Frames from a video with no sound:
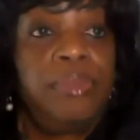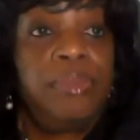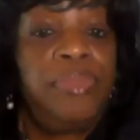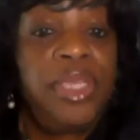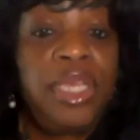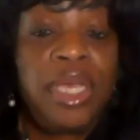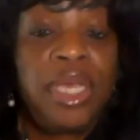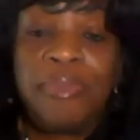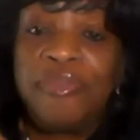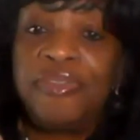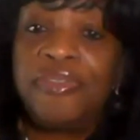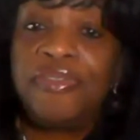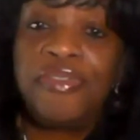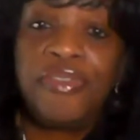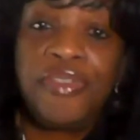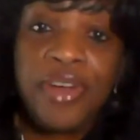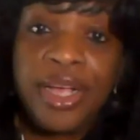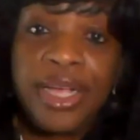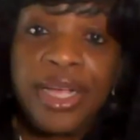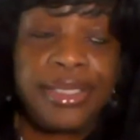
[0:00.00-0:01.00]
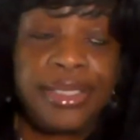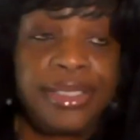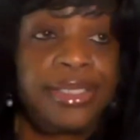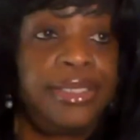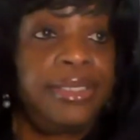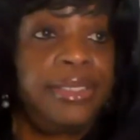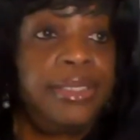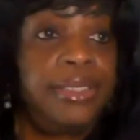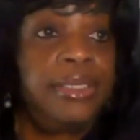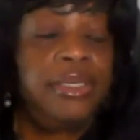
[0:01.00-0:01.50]
Be
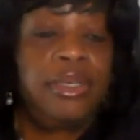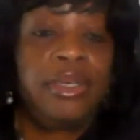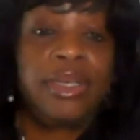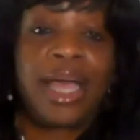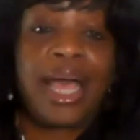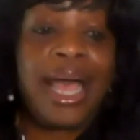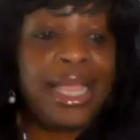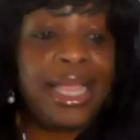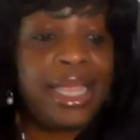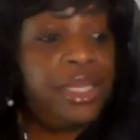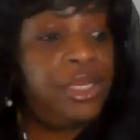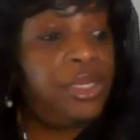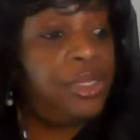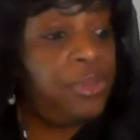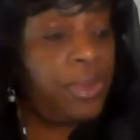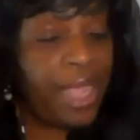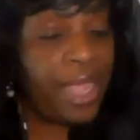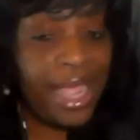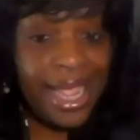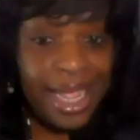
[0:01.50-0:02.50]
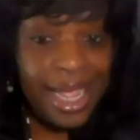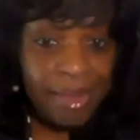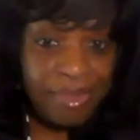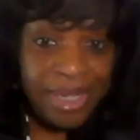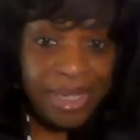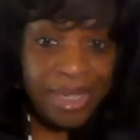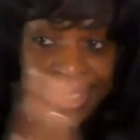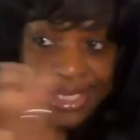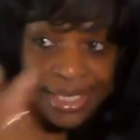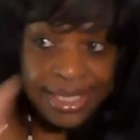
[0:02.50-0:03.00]
upfront. Look, I can do A,
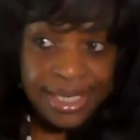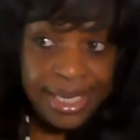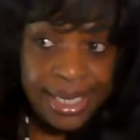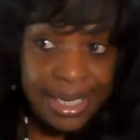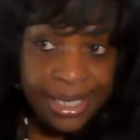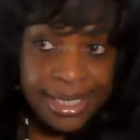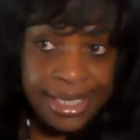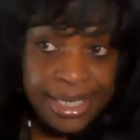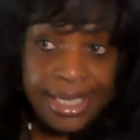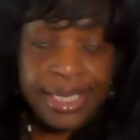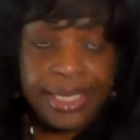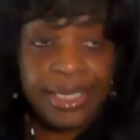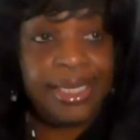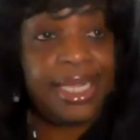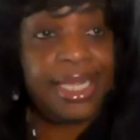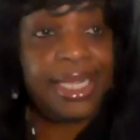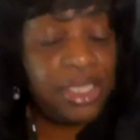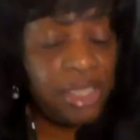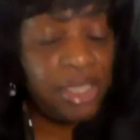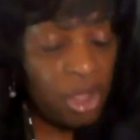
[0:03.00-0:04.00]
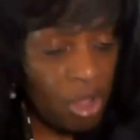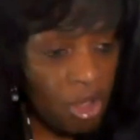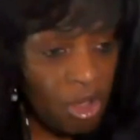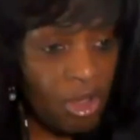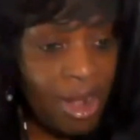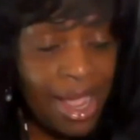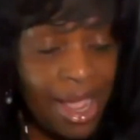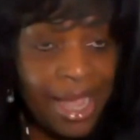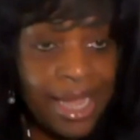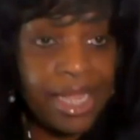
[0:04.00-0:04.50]
B, C, and D. That's
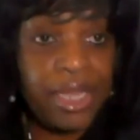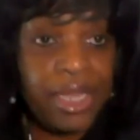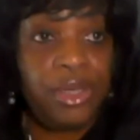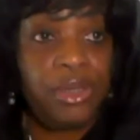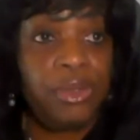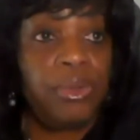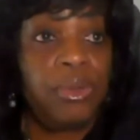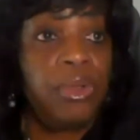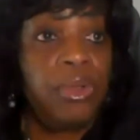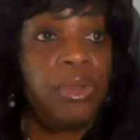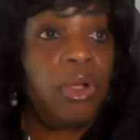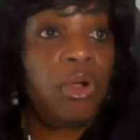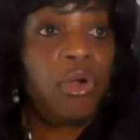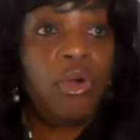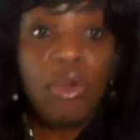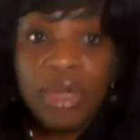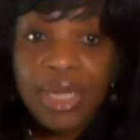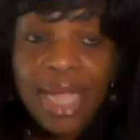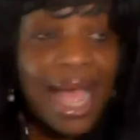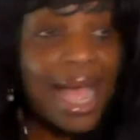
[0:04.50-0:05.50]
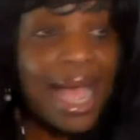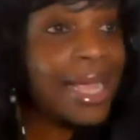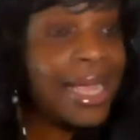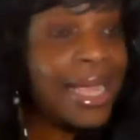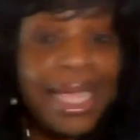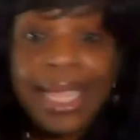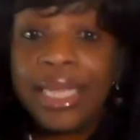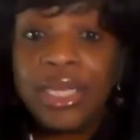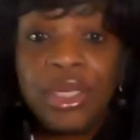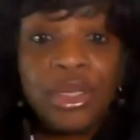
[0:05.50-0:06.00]
all I can do. Or I
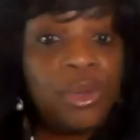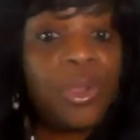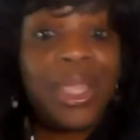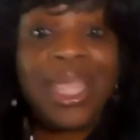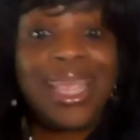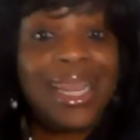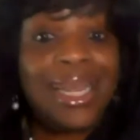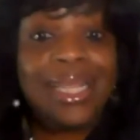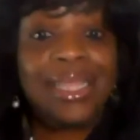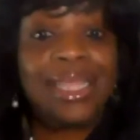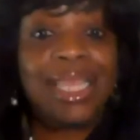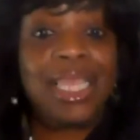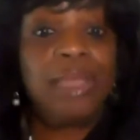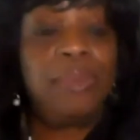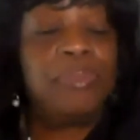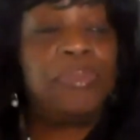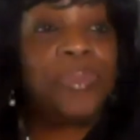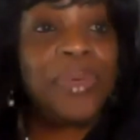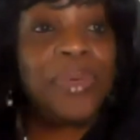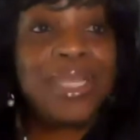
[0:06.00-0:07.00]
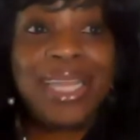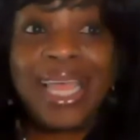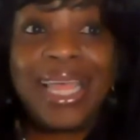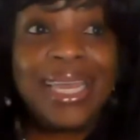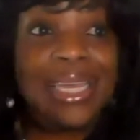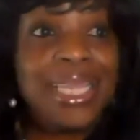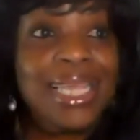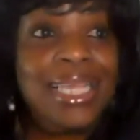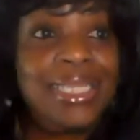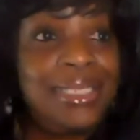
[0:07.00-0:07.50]
can't do anything, but
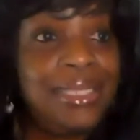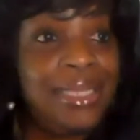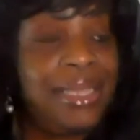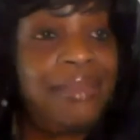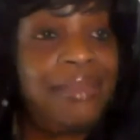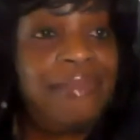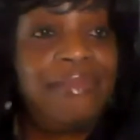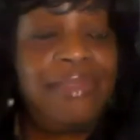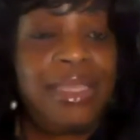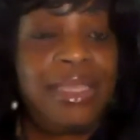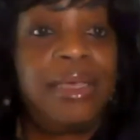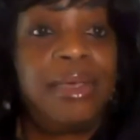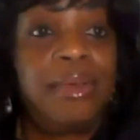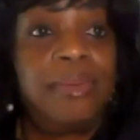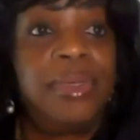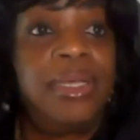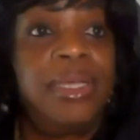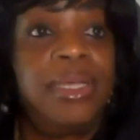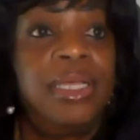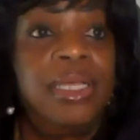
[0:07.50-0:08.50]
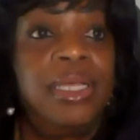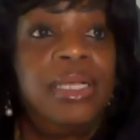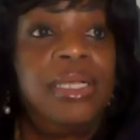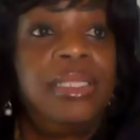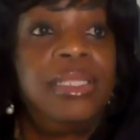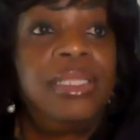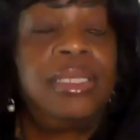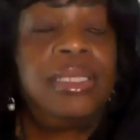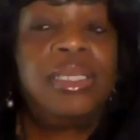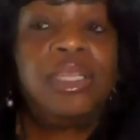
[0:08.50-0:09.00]
at least give them
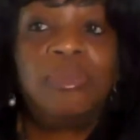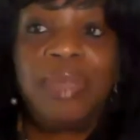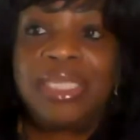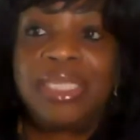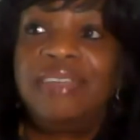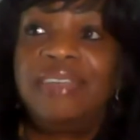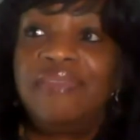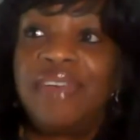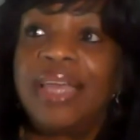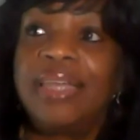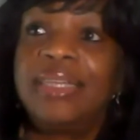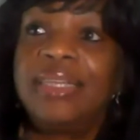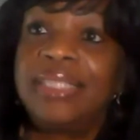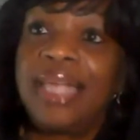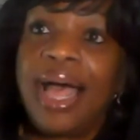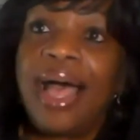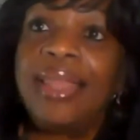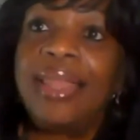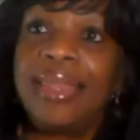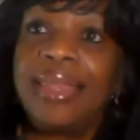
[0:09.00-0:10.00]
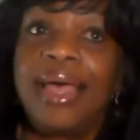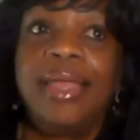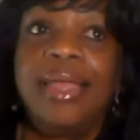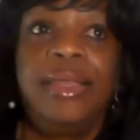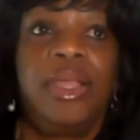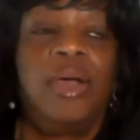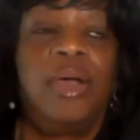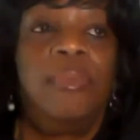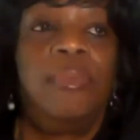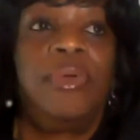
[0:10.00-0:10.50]
the domestic violence hotline
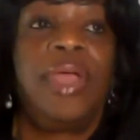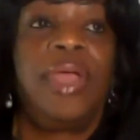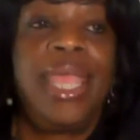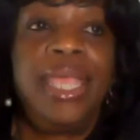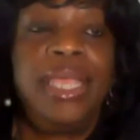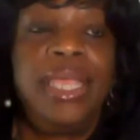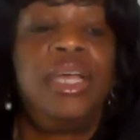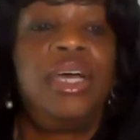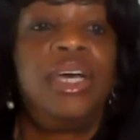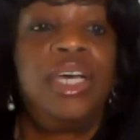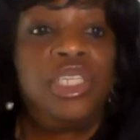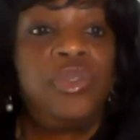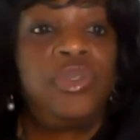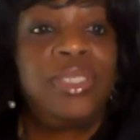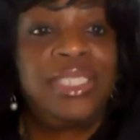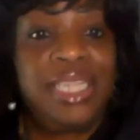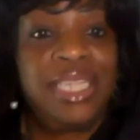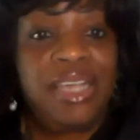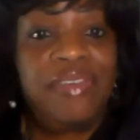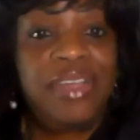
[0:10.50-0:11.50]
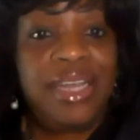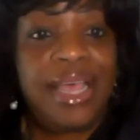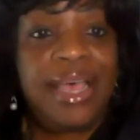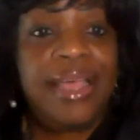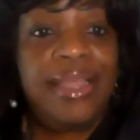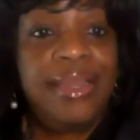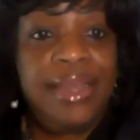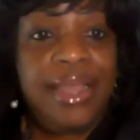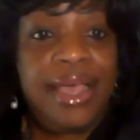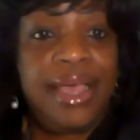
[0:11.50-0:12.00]
number,
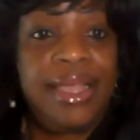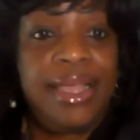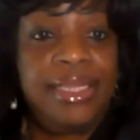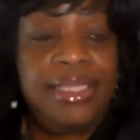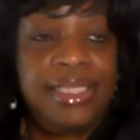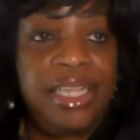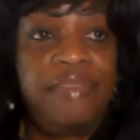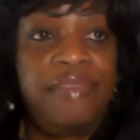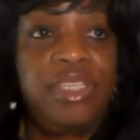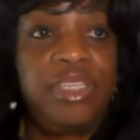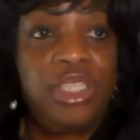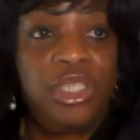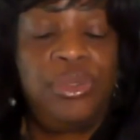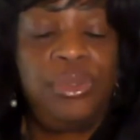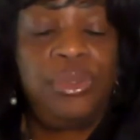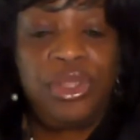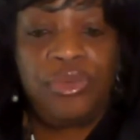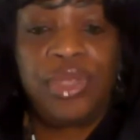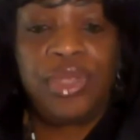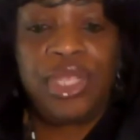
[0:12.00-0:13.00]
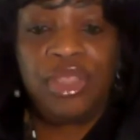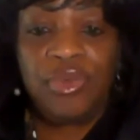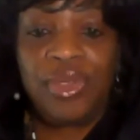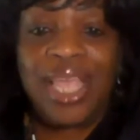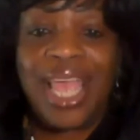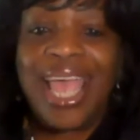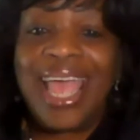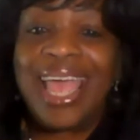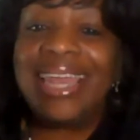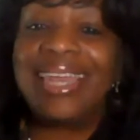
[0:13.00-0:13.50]

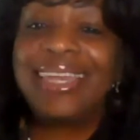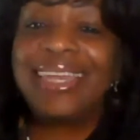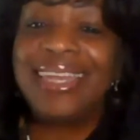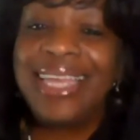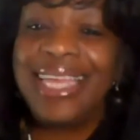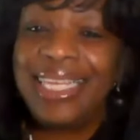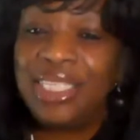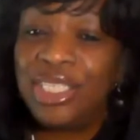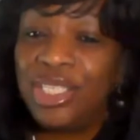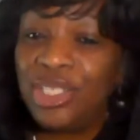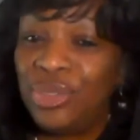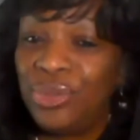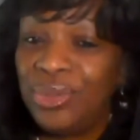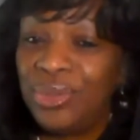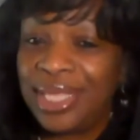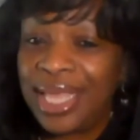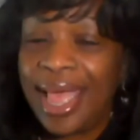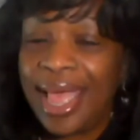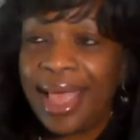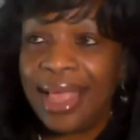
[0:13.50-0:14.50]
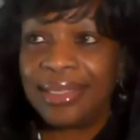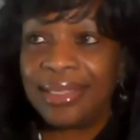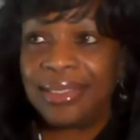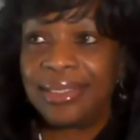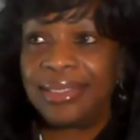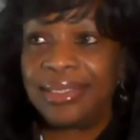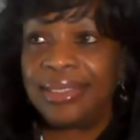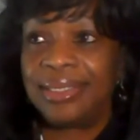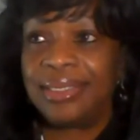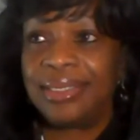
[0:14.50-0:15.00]
800-799-7233. At least do that.
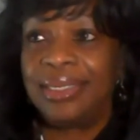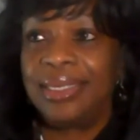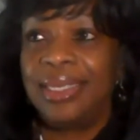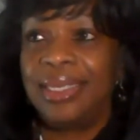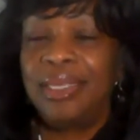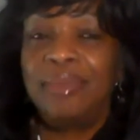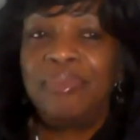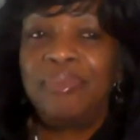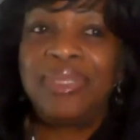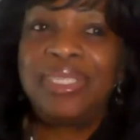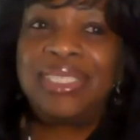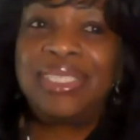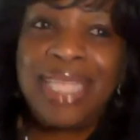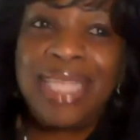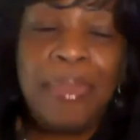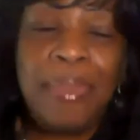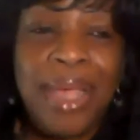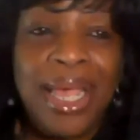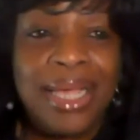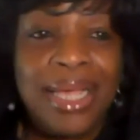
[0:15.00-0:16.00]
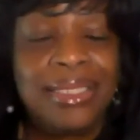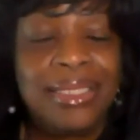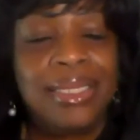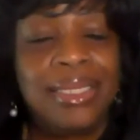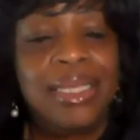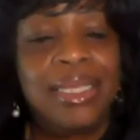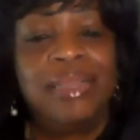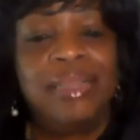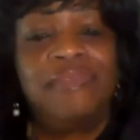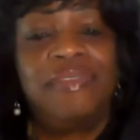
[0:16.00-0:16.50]
But stop
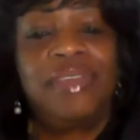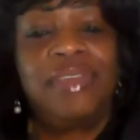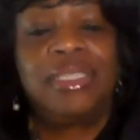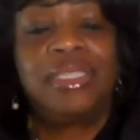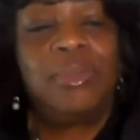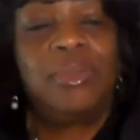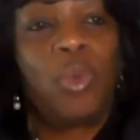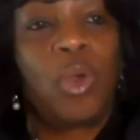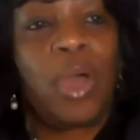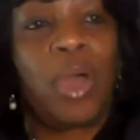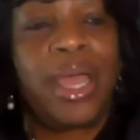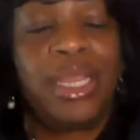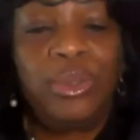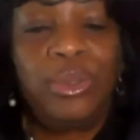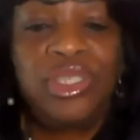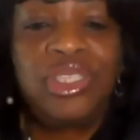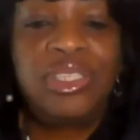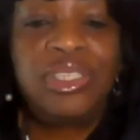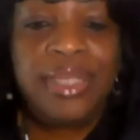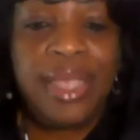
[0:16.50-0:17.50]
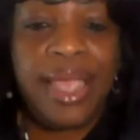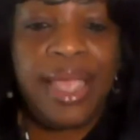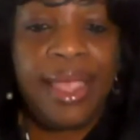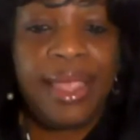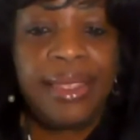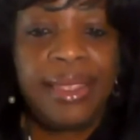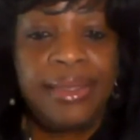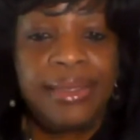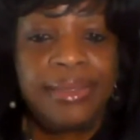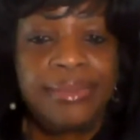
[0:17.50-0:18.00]
asking the victim, why do you stay?